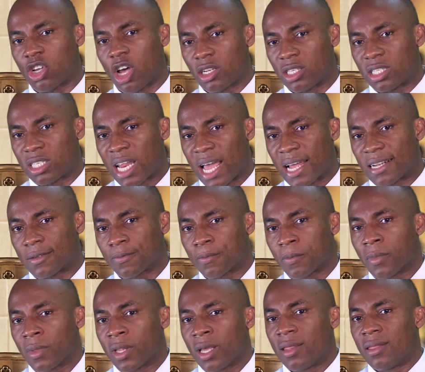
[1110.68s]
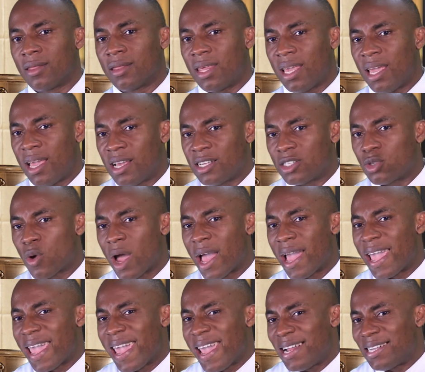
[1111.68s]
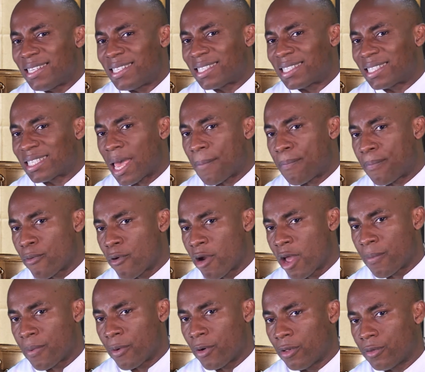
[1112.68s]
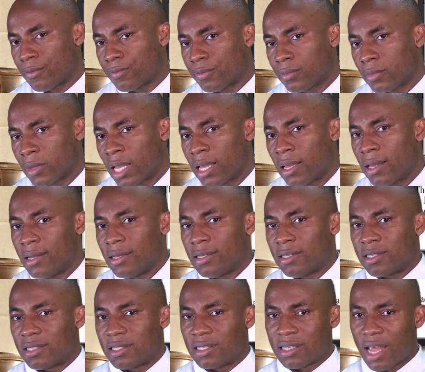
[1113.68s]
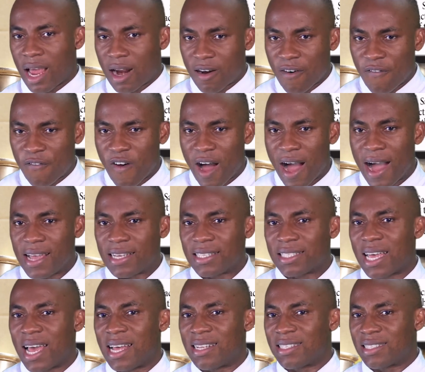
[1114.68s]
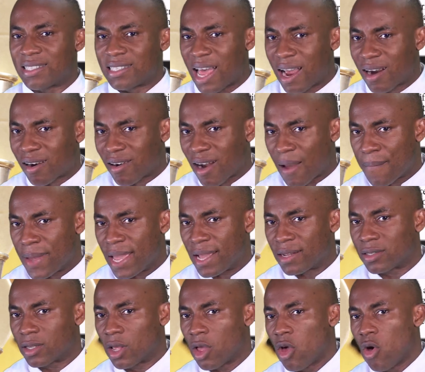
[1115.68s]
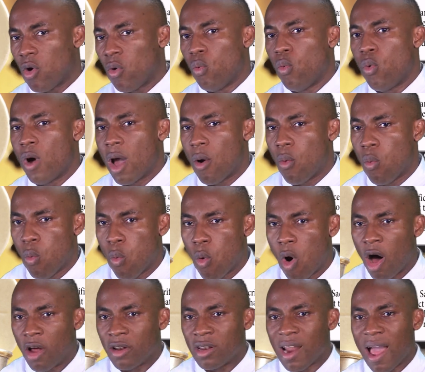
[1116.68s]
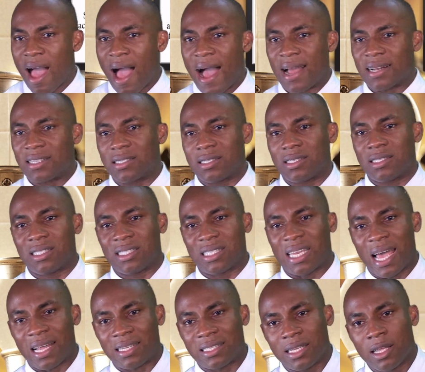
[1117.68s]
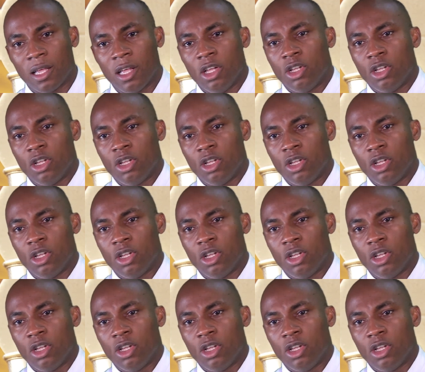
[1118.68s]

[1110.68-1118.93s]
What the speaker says: taught that these were inseparable. Sacrifice and sacrament were one act that